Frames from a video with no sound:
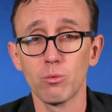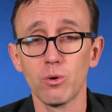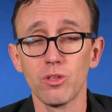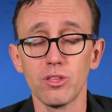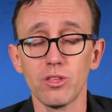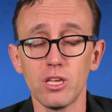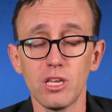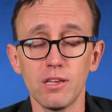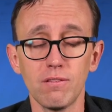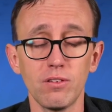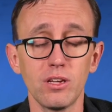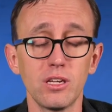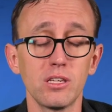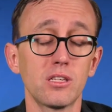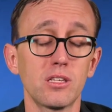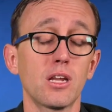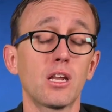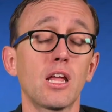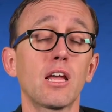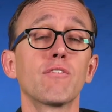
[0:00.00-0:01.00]
with EVs
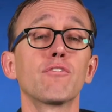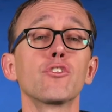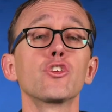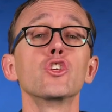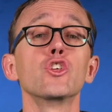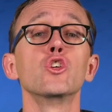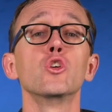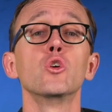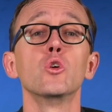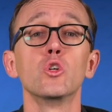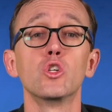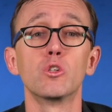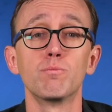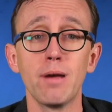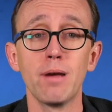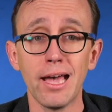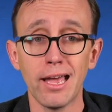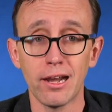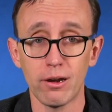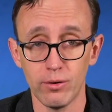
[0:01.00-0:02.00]
that have huge
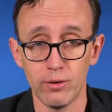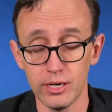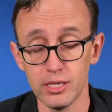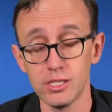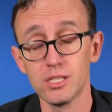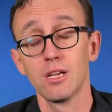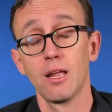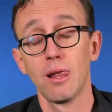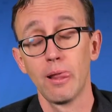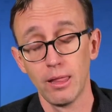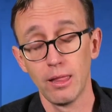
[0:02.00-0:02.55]
batteries